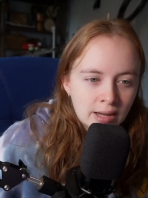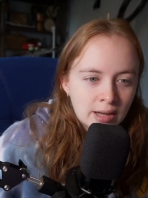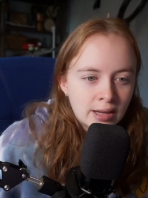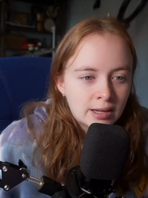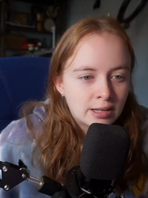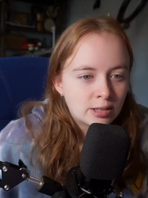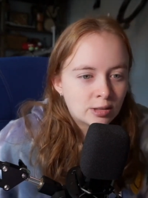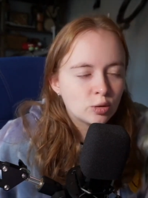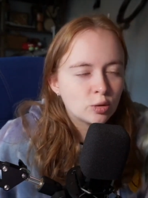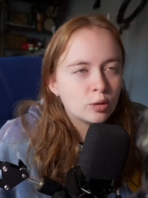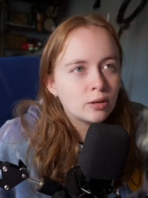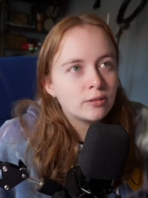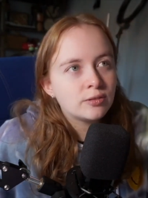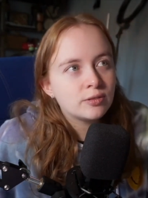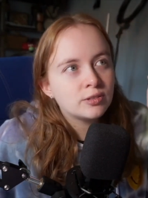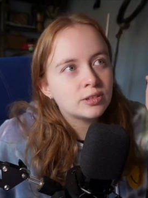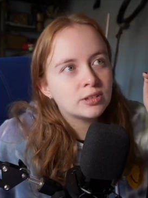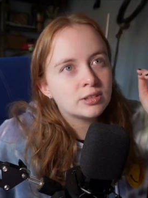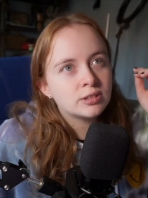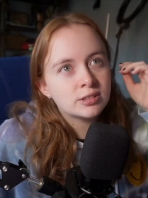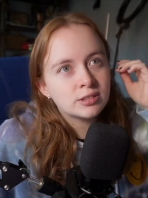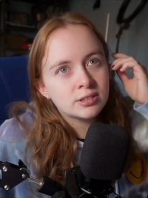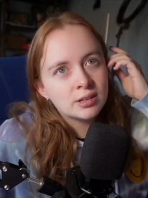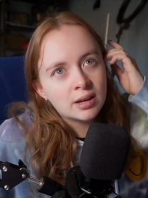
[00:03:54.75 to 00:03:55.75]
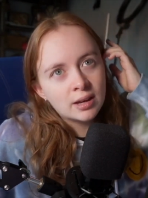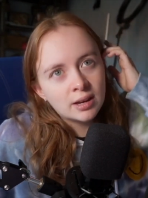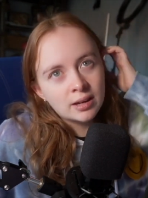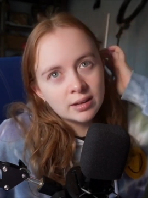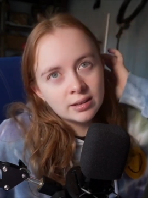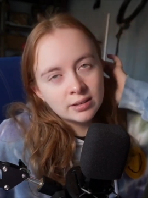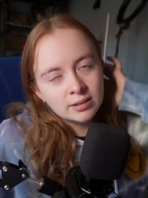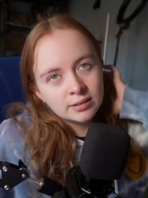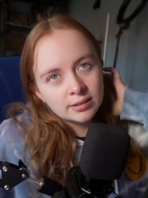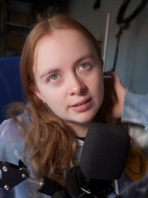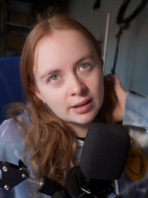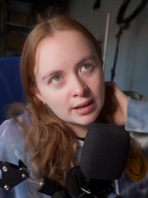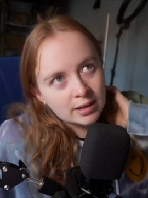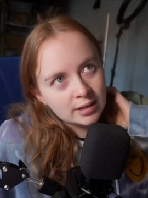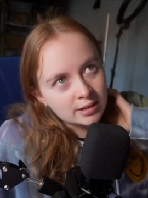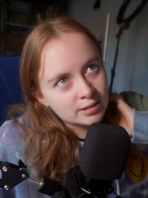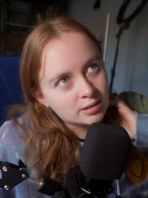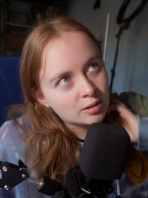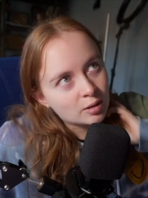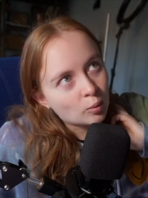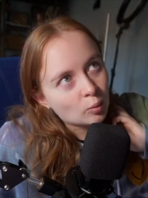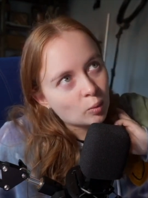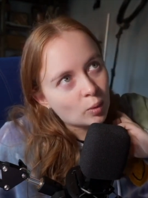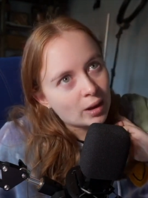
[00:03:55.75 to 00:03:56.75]
It sort of just takes
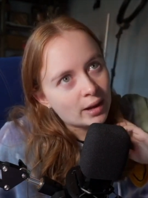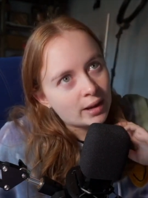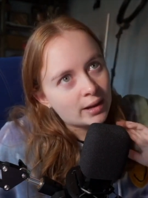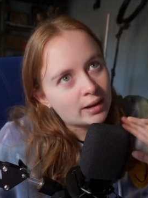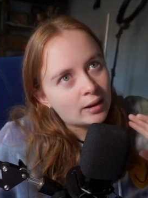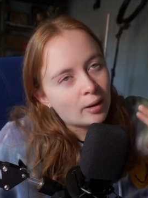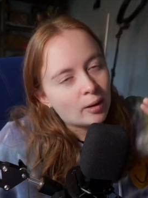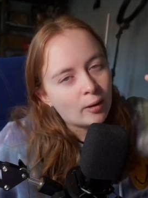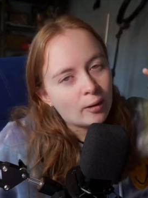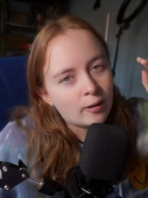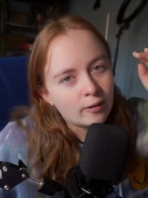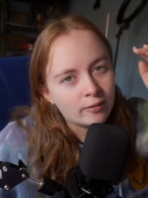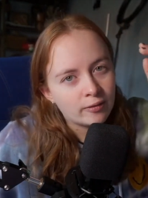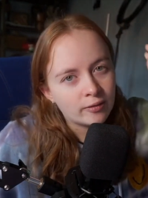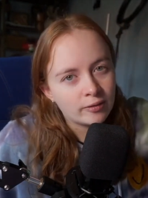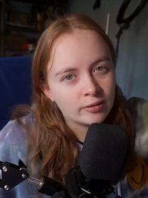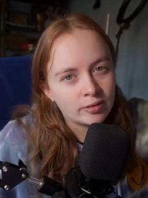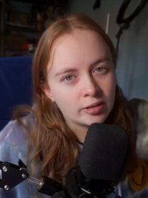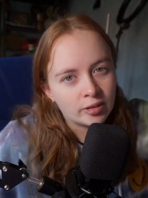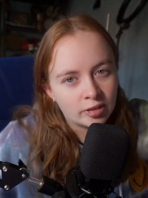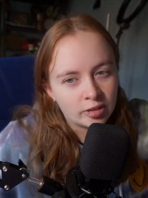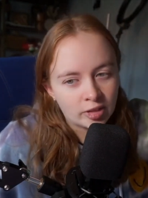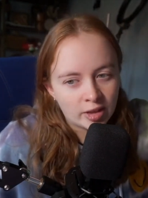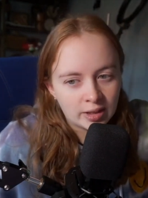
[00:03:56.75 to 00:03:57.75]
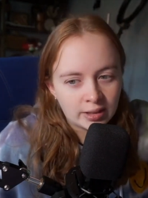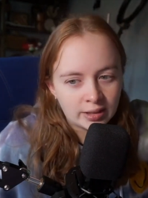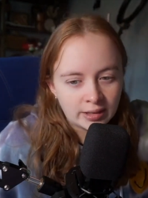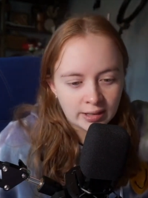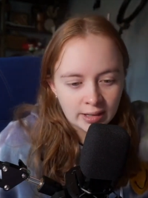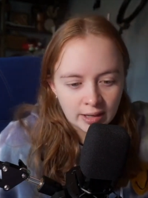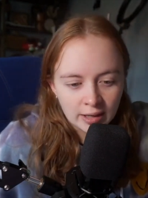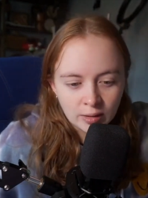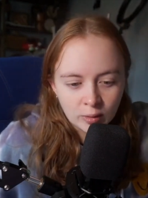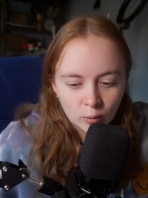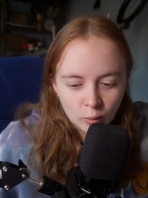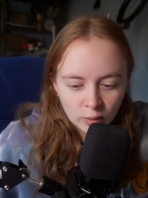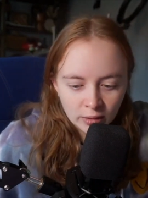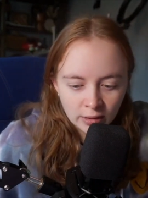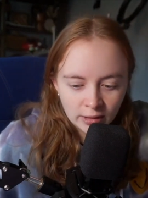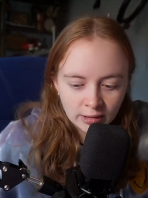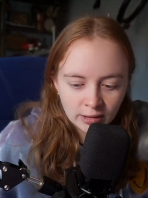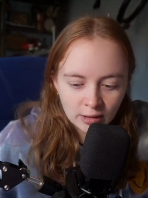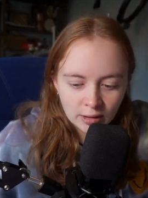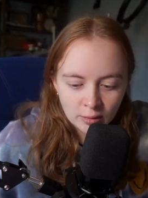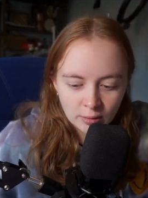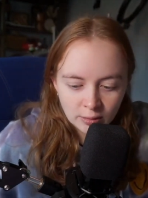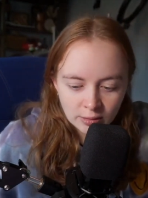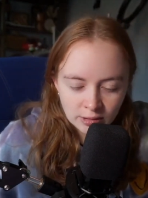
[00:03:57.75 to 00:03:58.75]
away half of the thinking when I
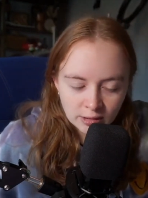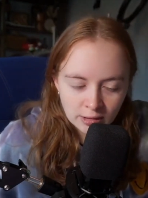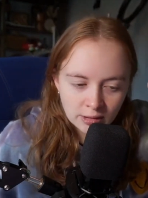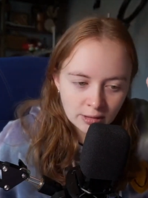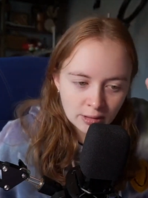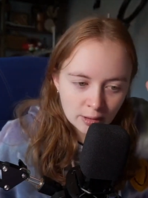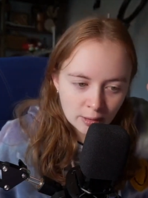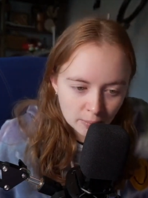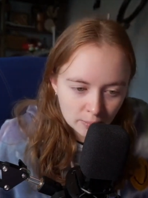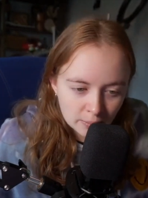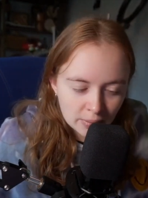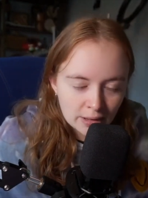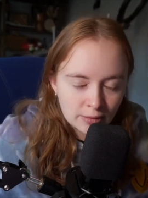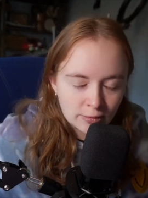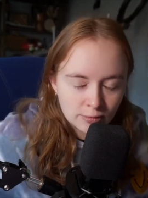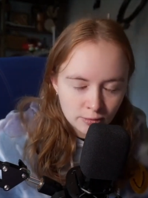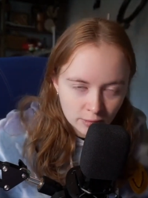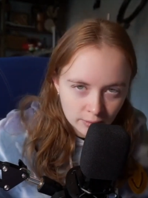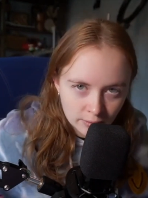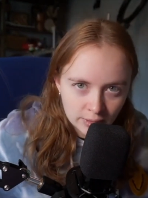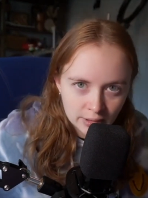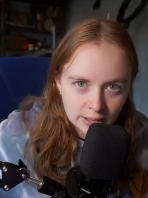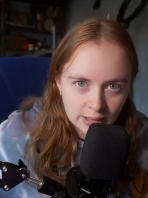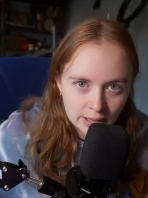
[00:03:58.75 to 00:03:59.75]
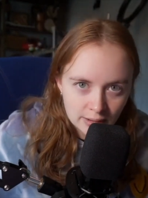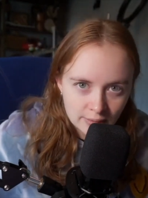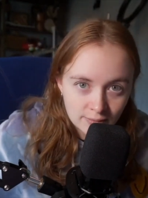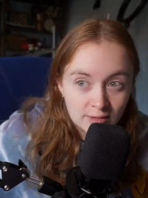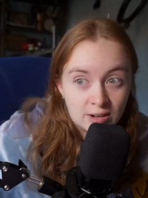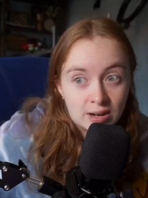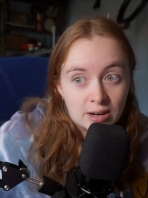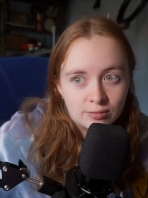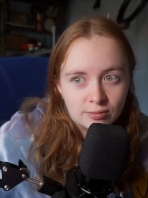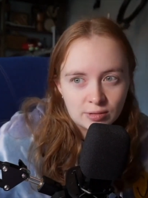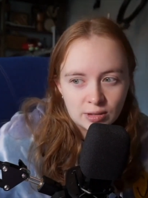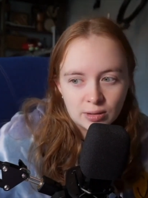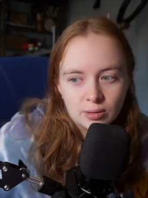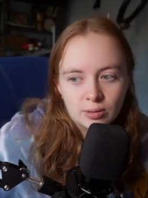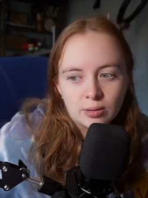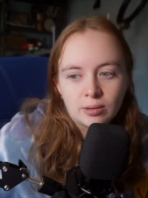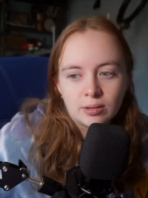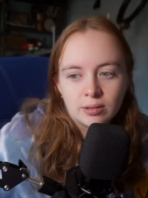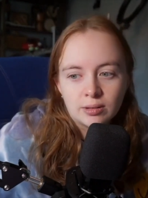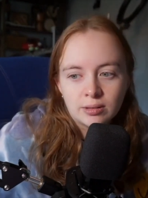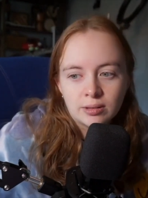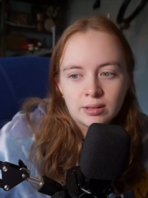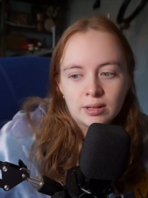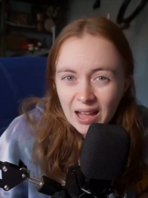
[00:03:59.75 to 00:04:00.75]
go to, you know, be in front of the camera and
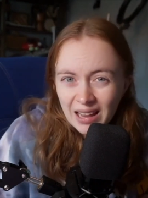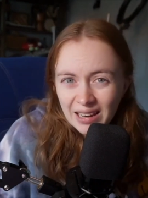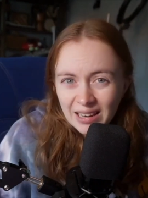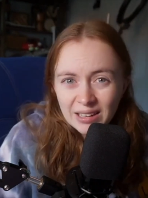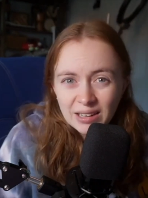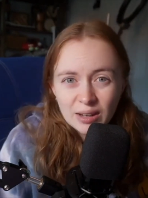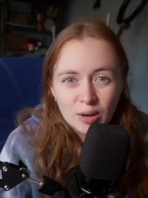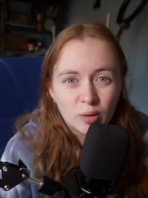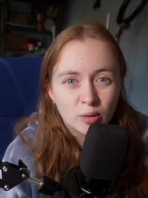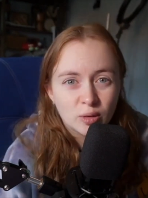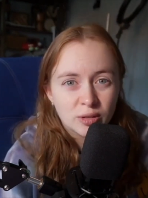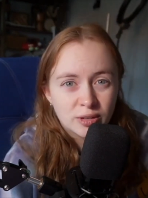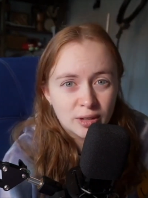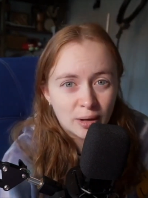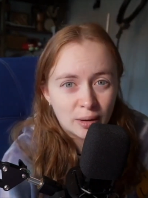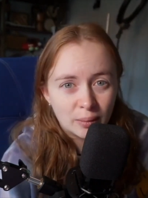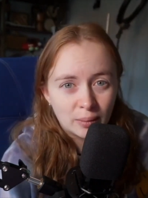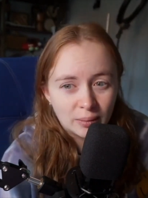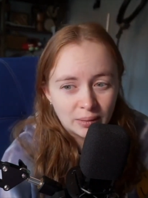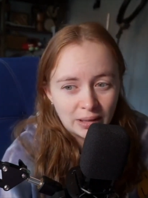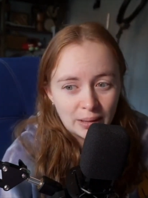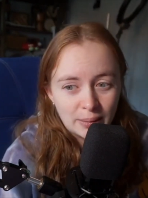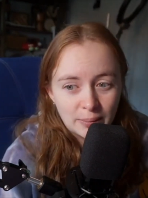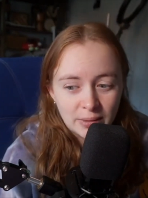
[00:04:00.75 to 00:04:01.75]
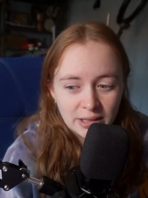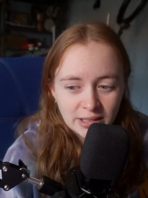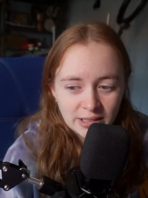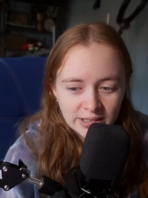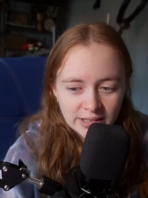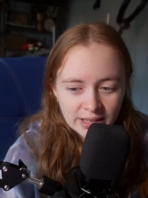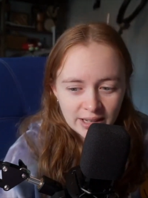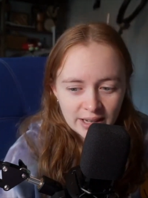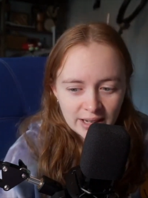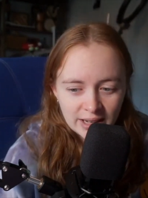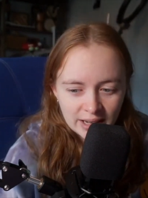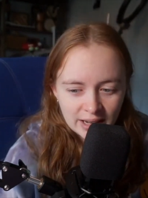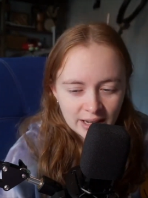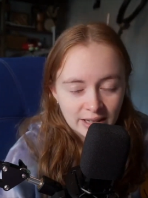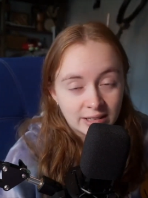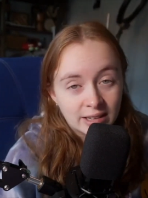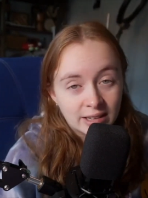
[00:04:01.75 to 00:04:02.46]
record. And it also let me see, as I